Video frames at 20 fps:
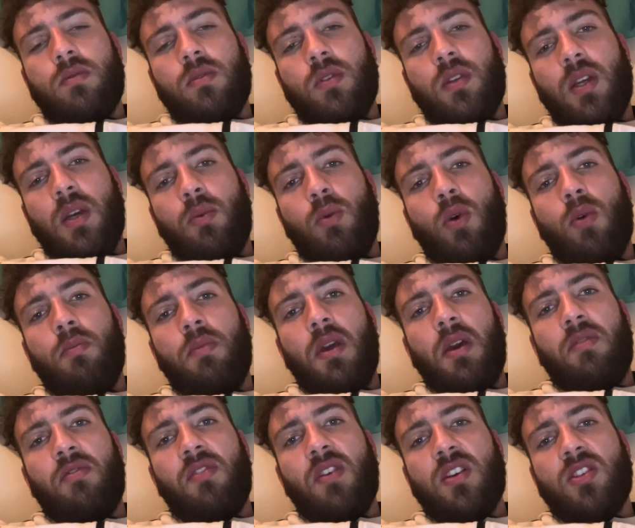be
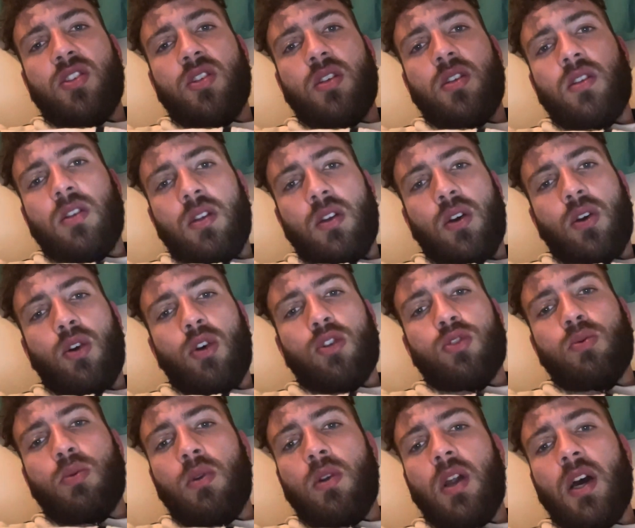efficient. A coach
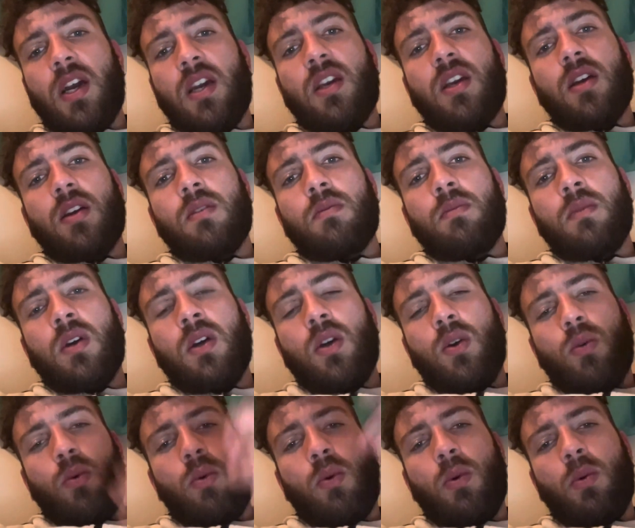won't like him.
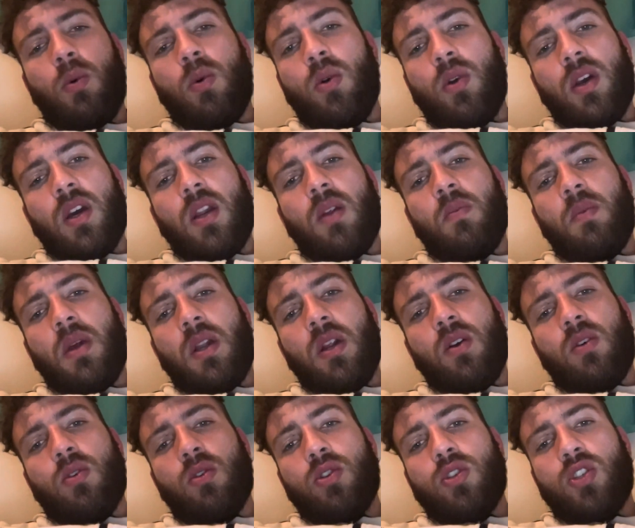We won't get a better
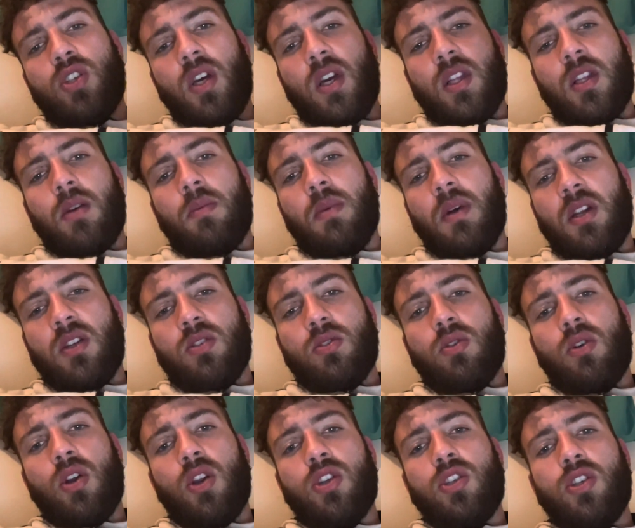contract, a better
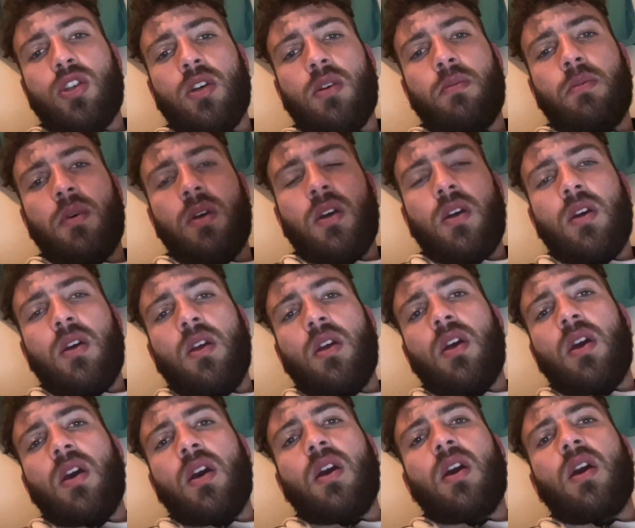scholarship,
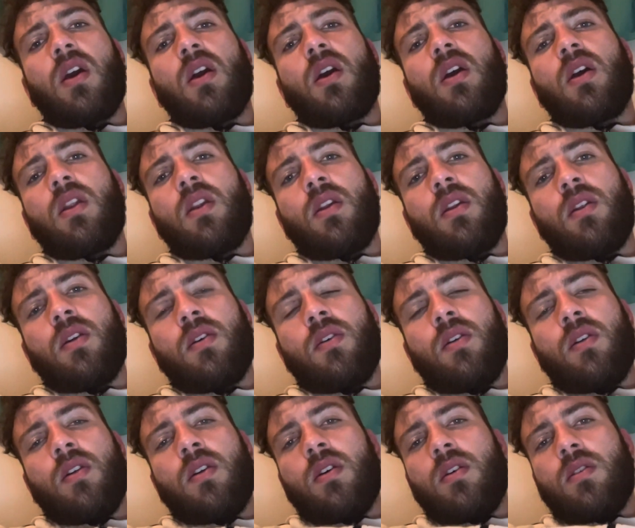and
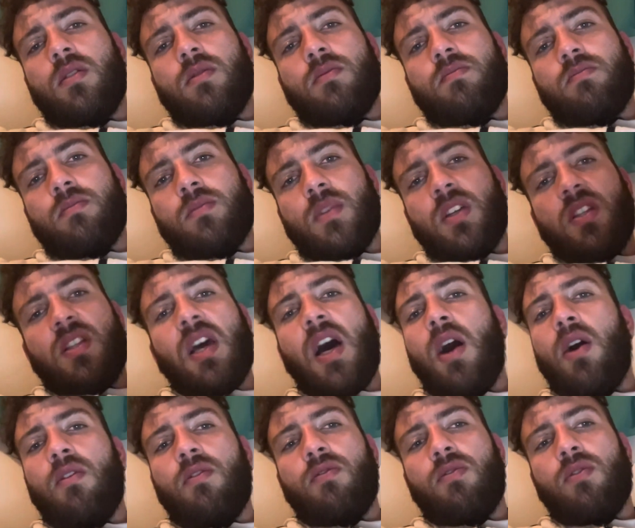the
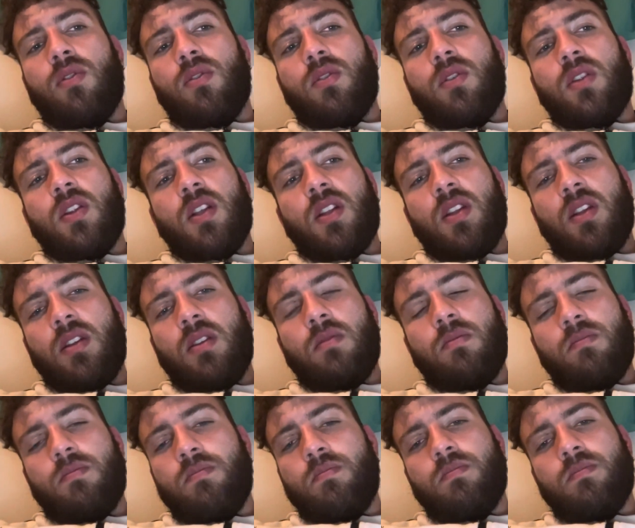
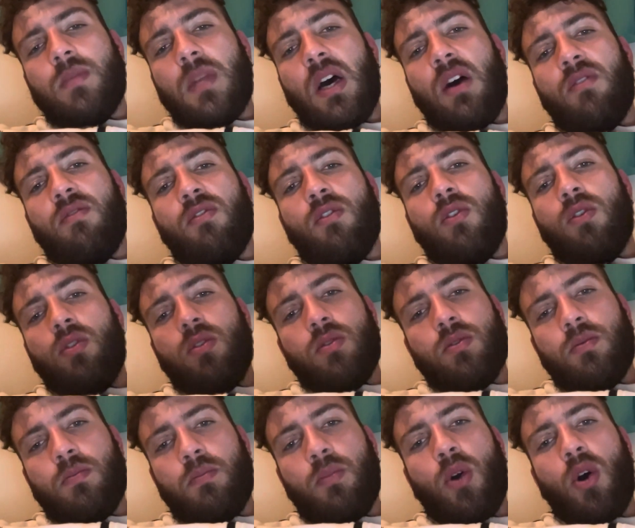
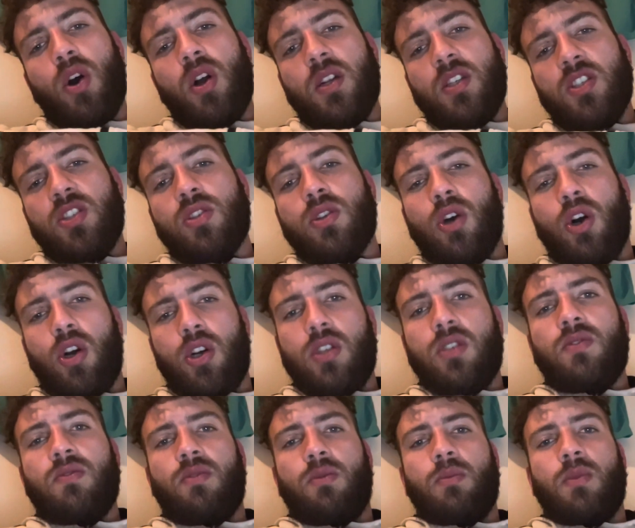downfall part
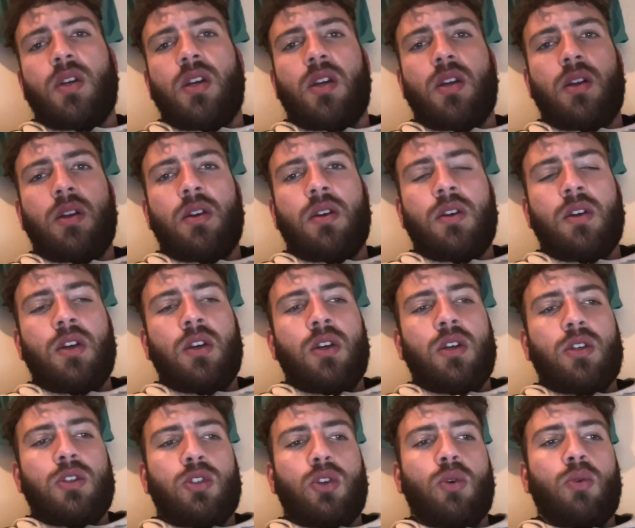starts from there.
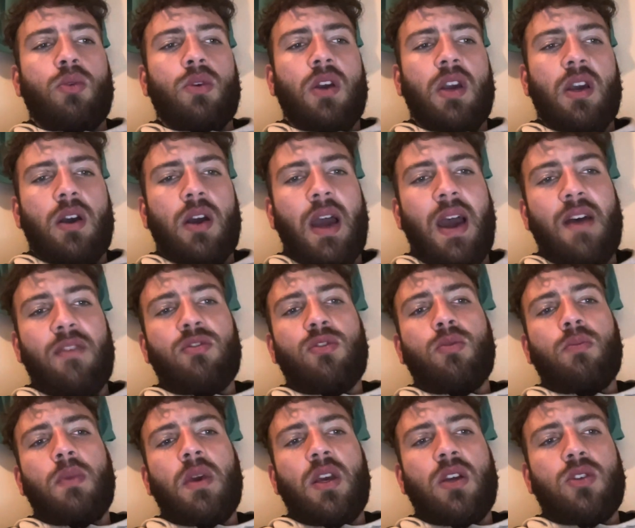So we have to
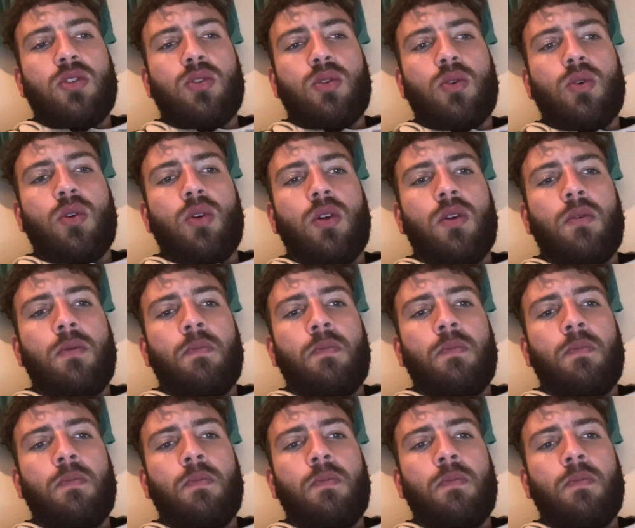make sure